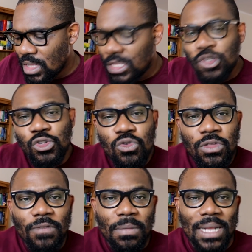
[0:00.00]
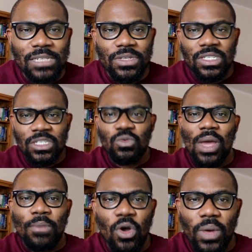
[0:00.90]
The truth of the matter is, this is
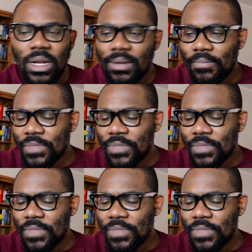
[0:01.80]
where I'm going.